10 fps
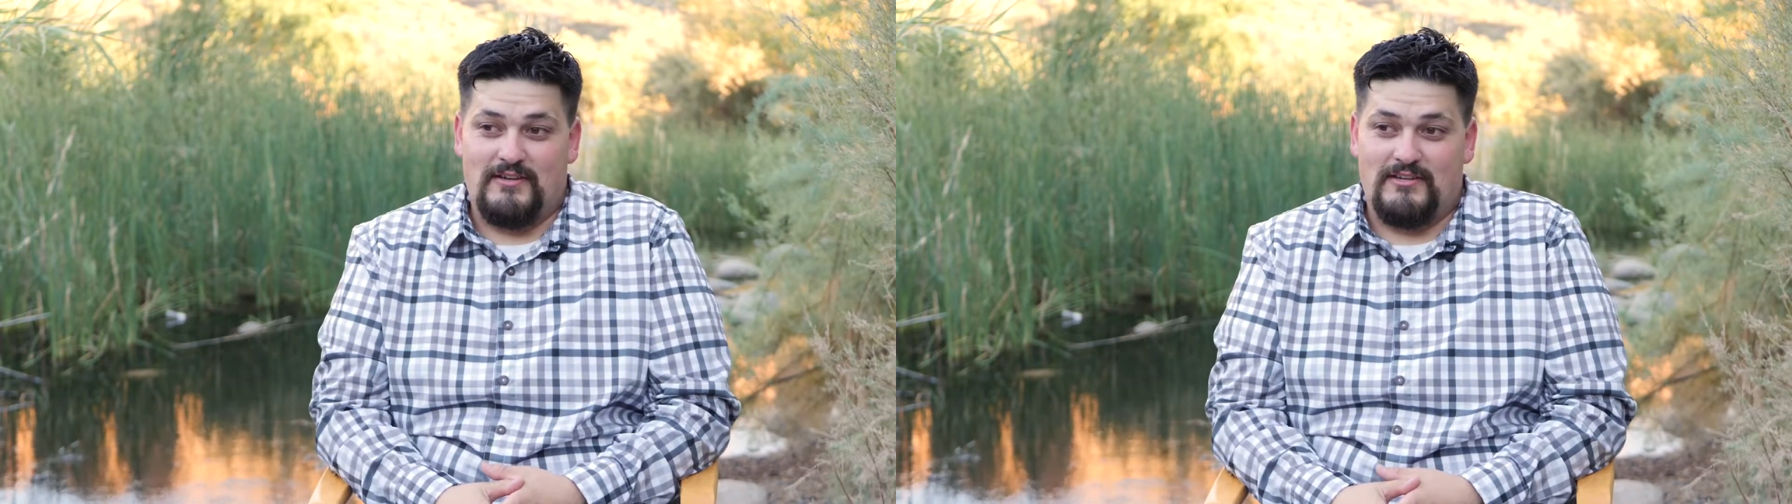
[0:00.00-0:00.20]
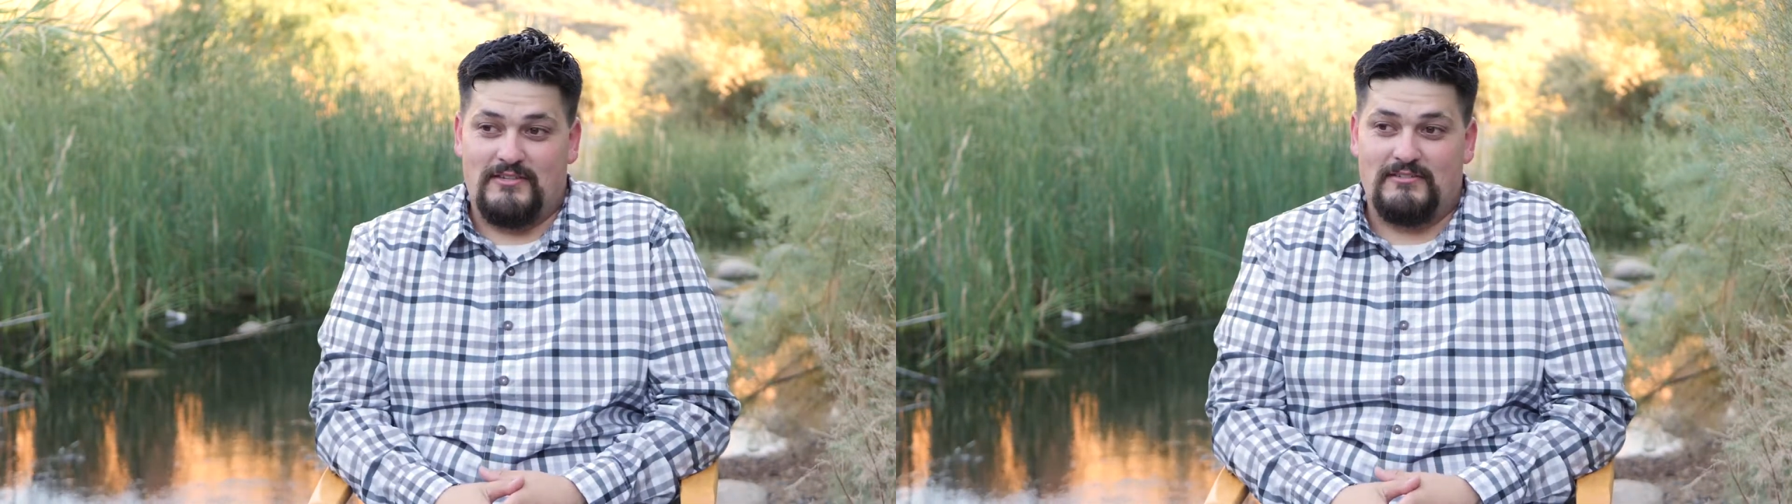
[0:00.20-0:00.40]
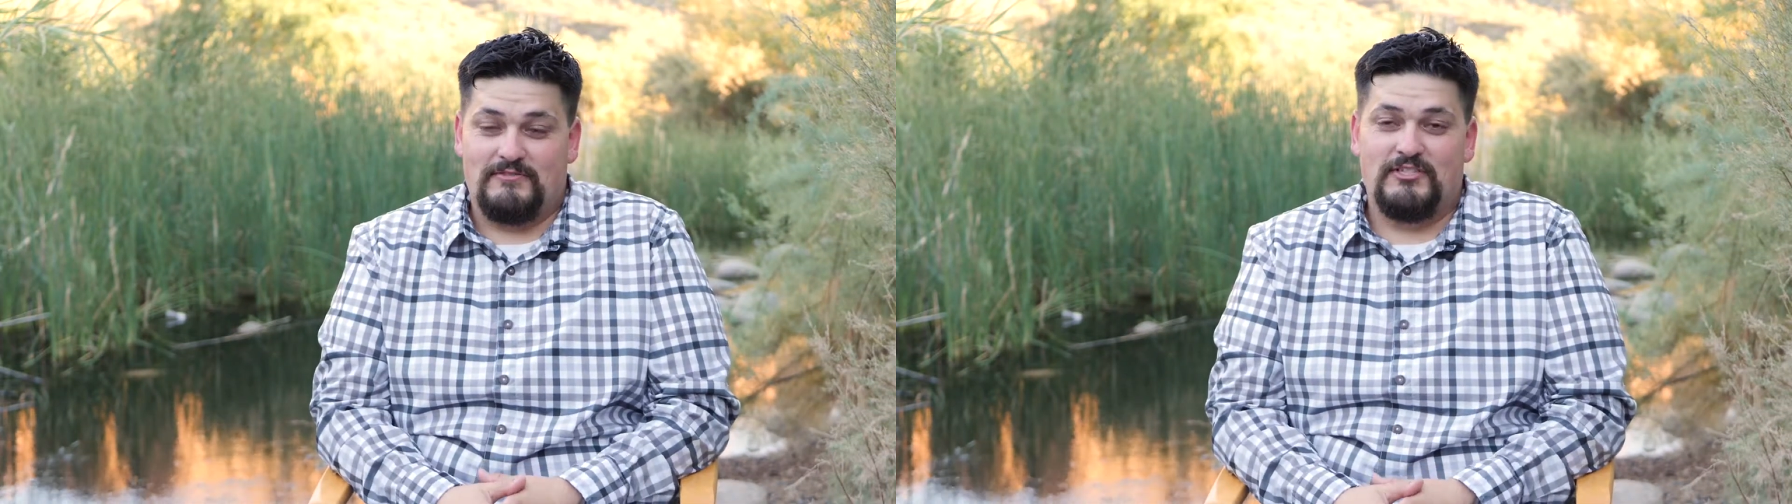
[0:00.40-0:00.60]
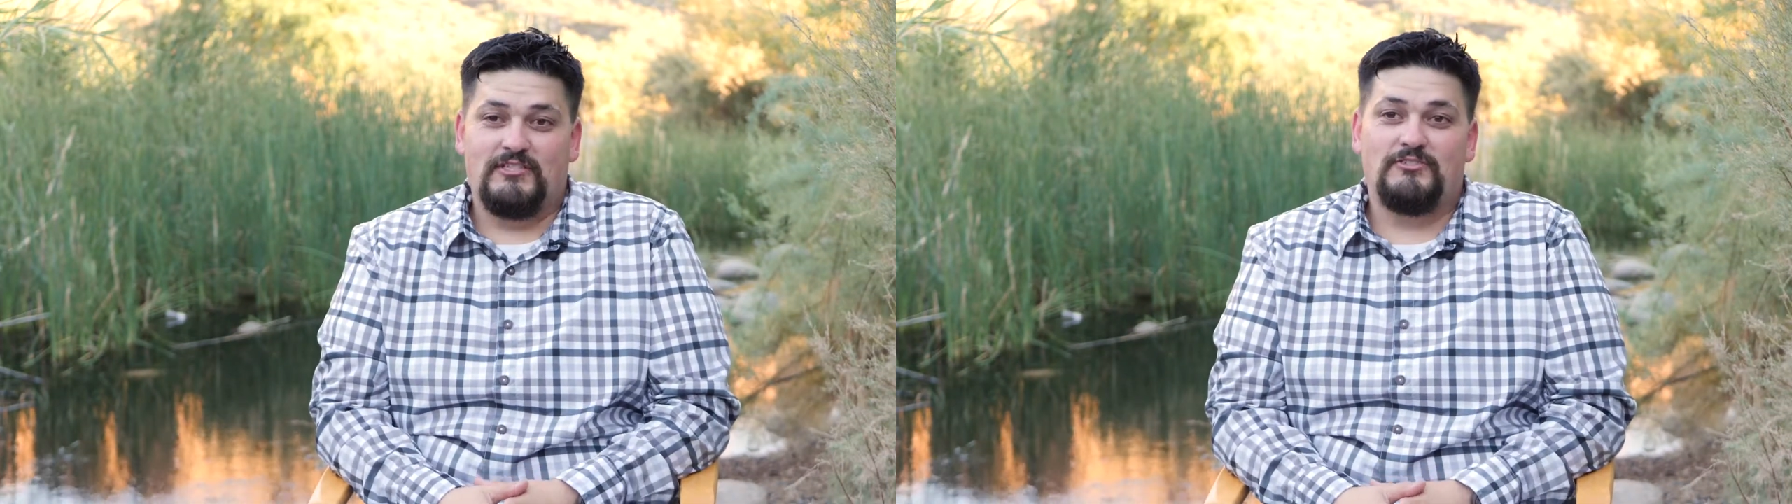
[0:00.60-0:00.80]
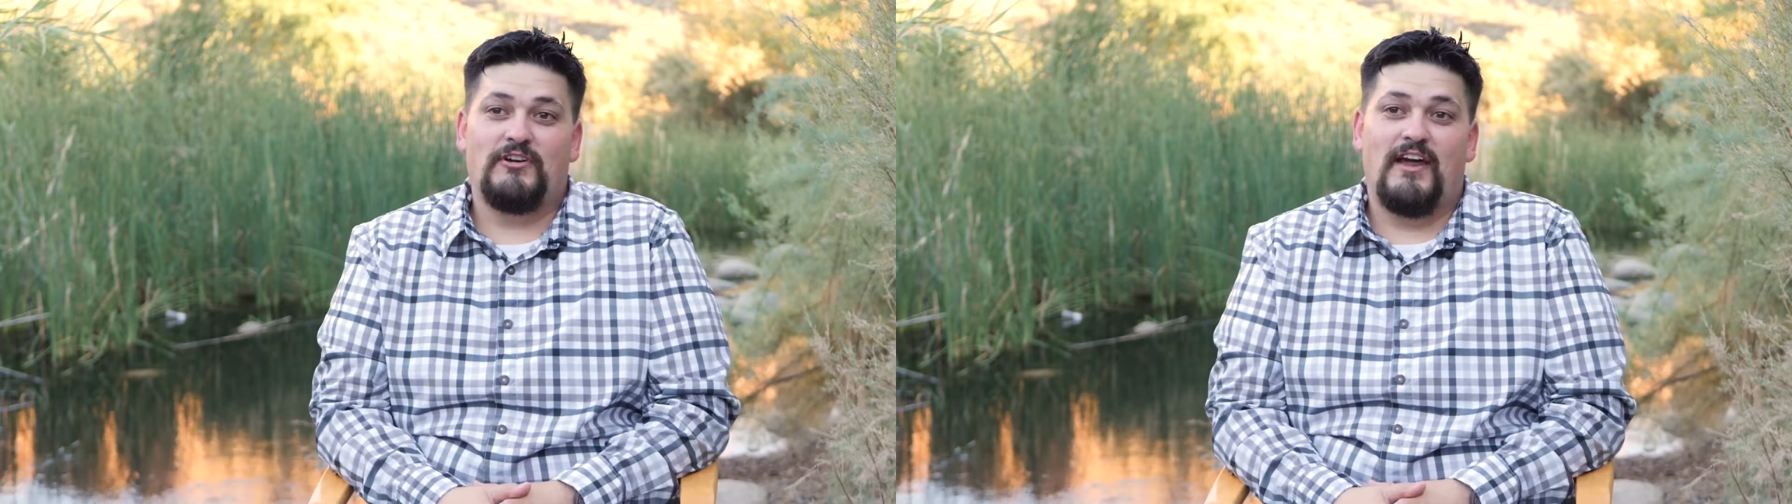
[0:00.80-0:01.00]
because if
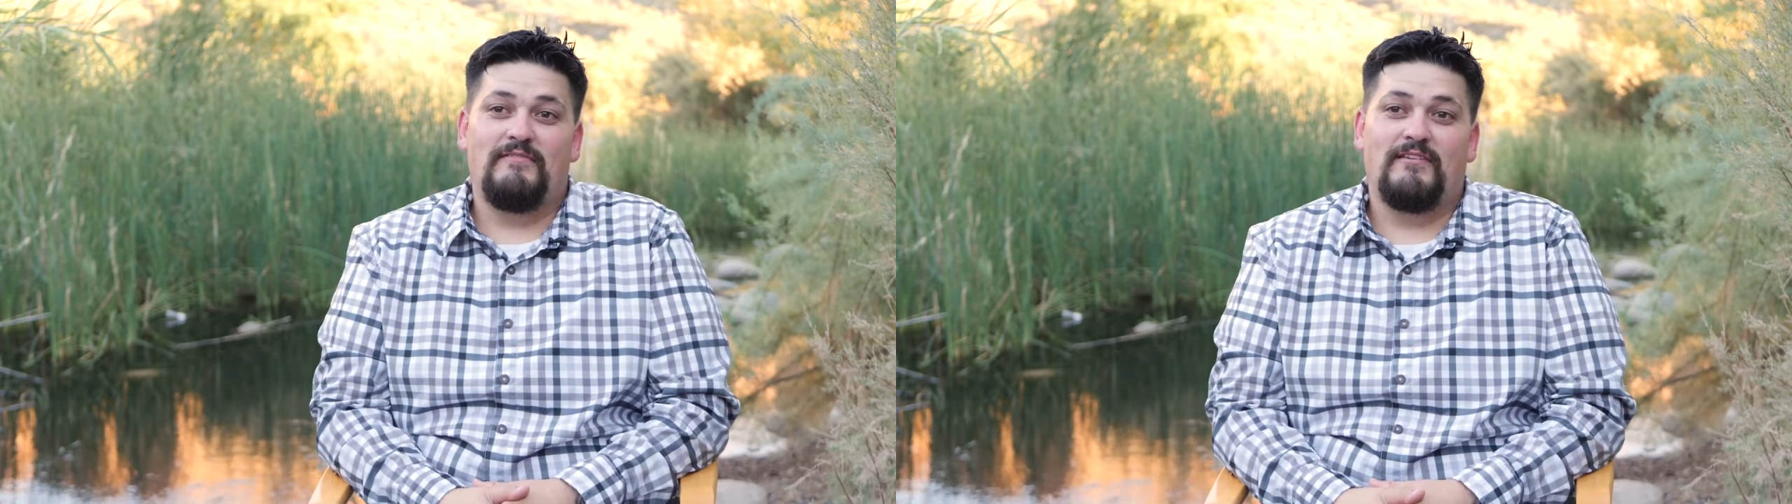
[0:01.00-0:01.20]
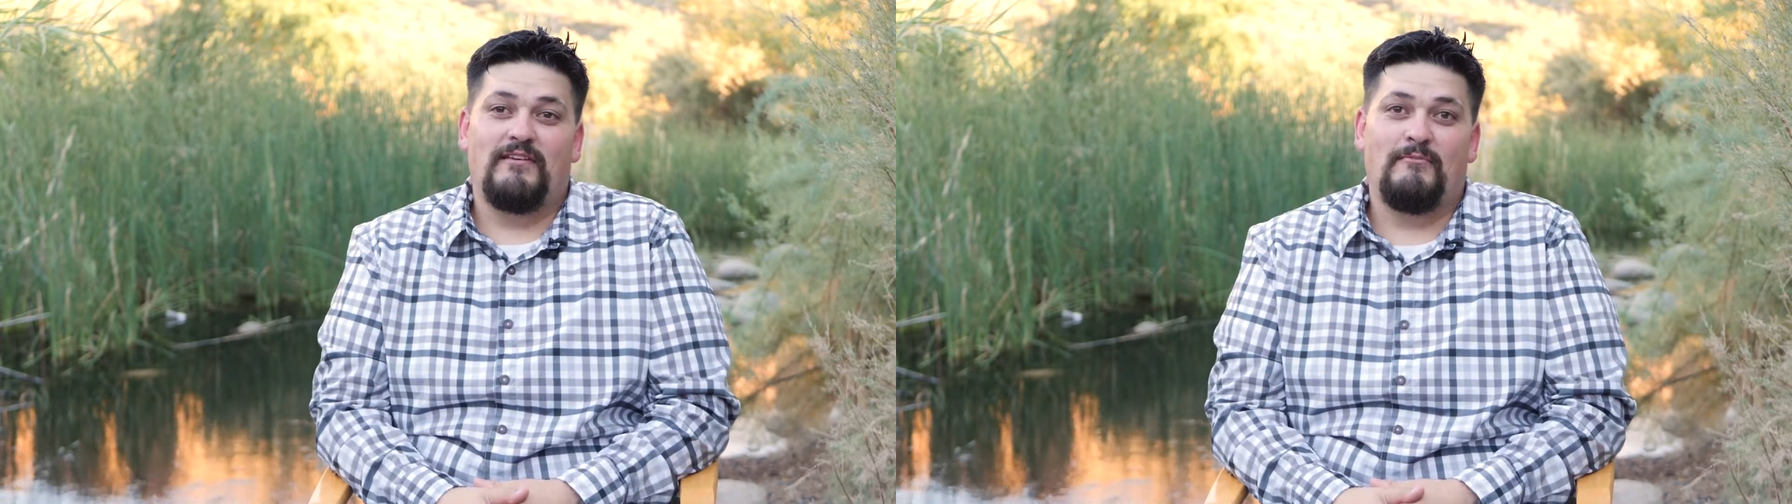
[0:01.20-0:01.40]
she's driving,